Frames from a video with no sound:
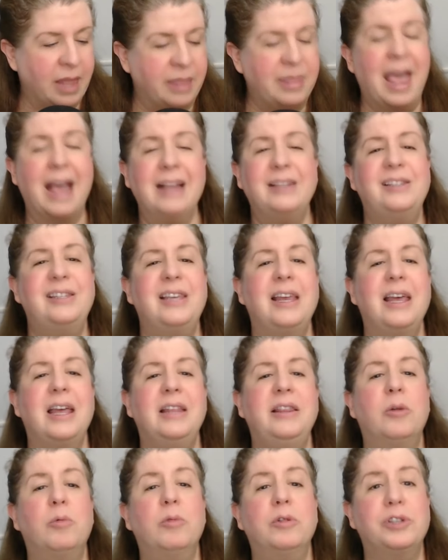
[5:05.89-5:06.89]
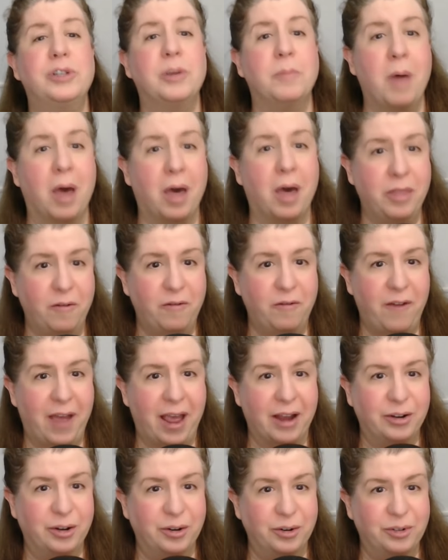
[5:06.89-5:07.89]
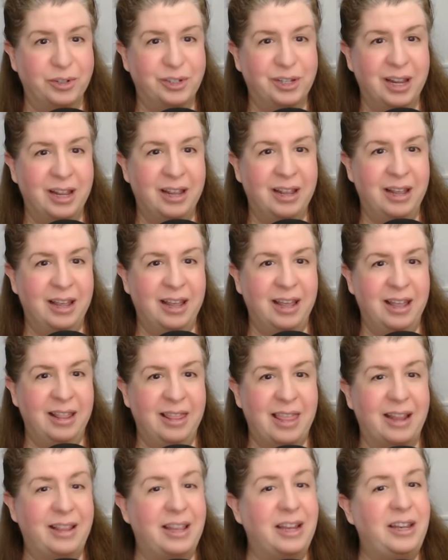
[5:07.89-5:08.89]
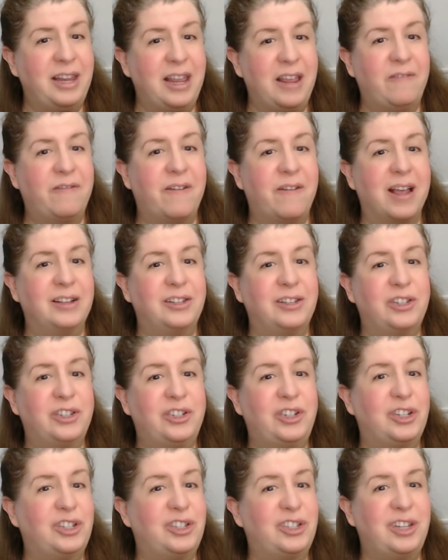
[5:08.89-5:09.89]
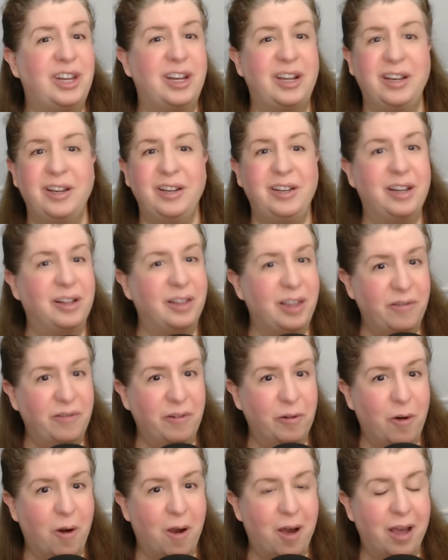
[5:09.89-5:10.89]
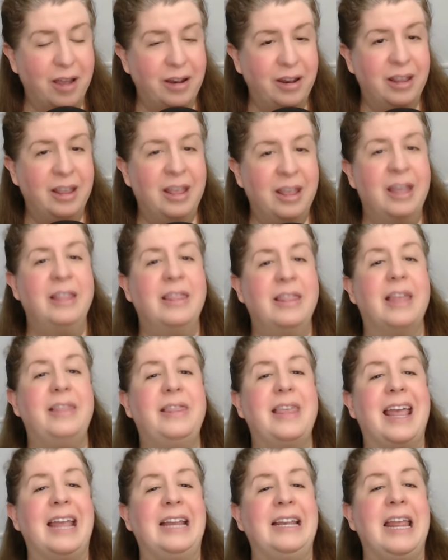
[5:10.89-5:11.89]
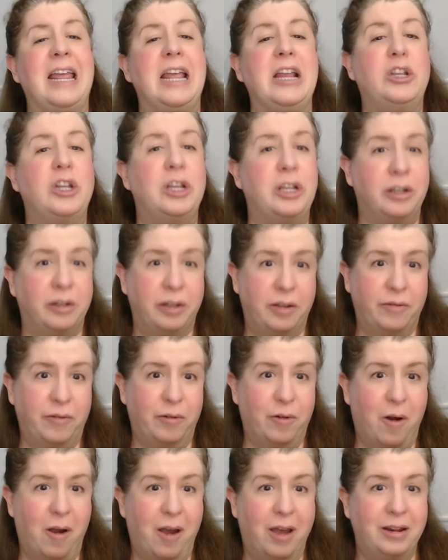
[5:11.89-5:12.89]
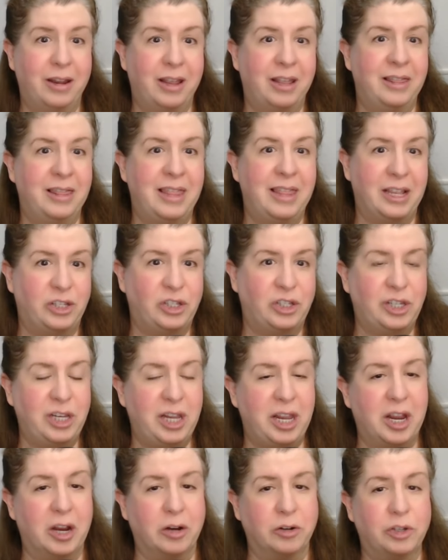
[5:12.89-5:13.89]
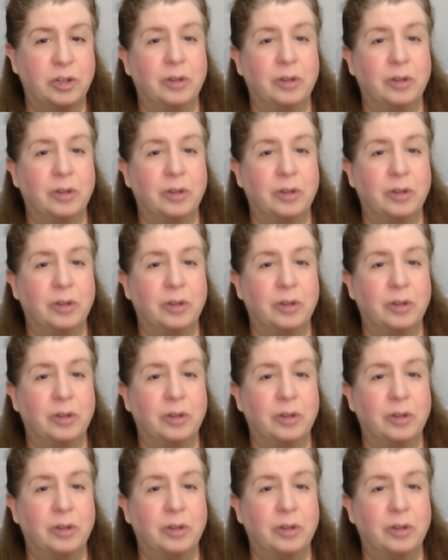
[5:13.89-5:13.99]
That said, there were some other factors that the defense just didn't deliver on that they need to deliver on this year.